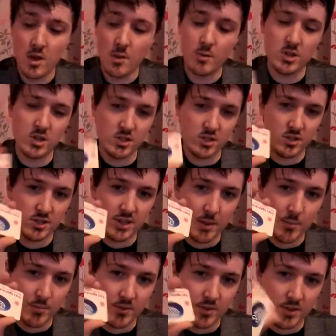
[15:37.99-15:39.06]
which is the
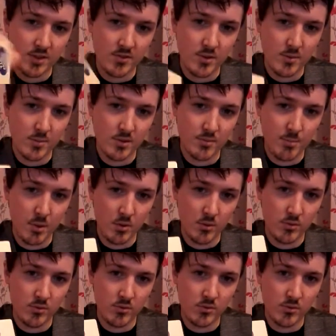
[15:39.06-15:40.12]
same system as
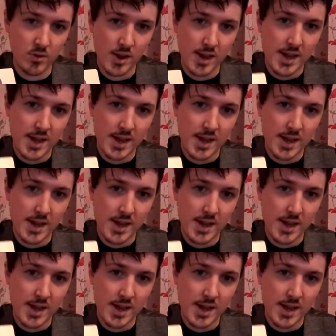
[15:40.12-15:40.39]
Boots.